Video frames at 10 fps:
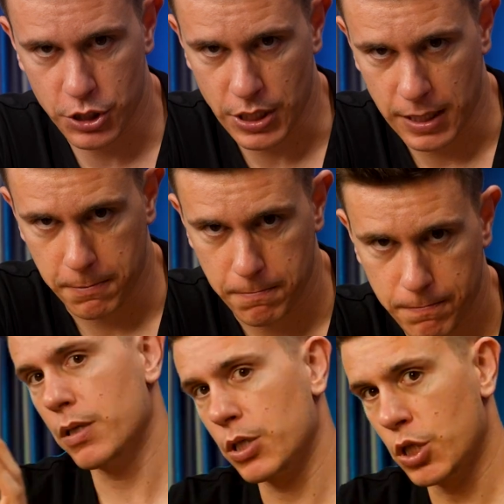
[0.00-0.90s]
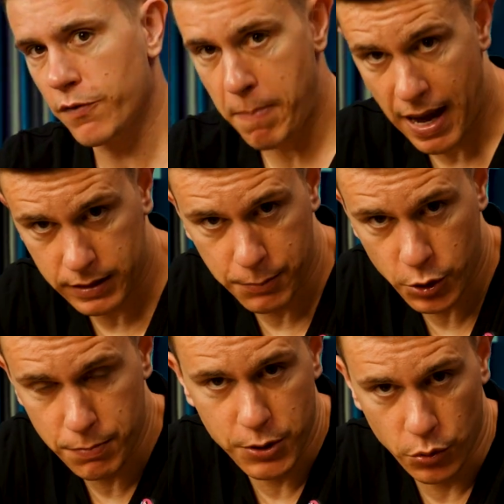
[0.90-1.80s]
scene. You've backed up
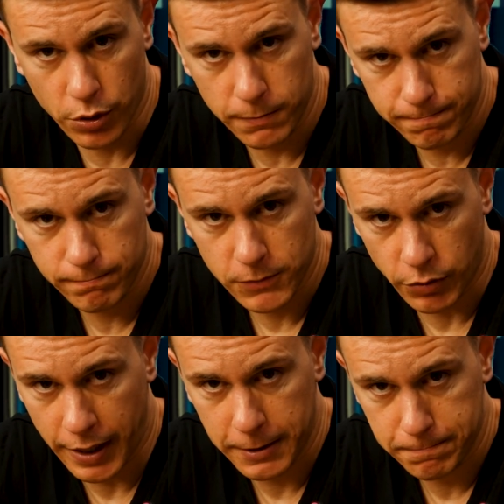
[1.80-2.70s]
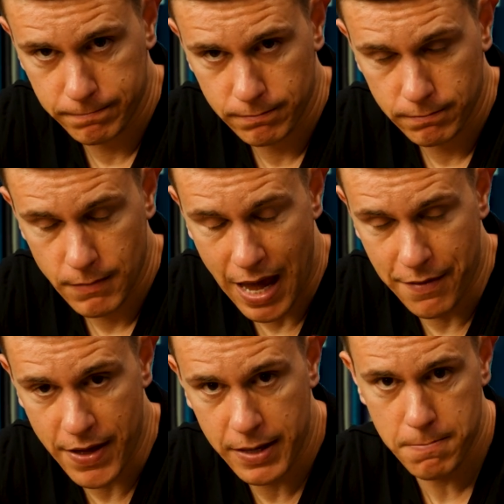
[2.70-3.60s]
your computer, right?
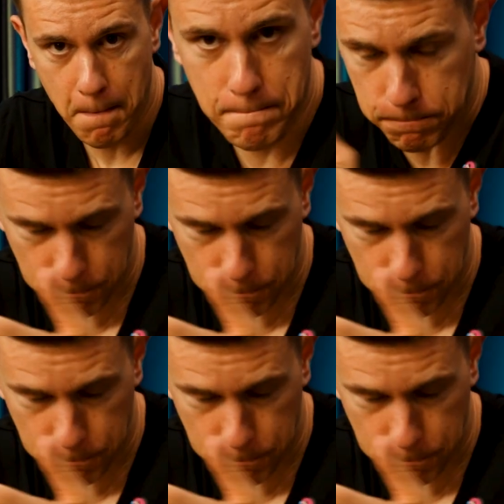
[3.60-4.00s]
And then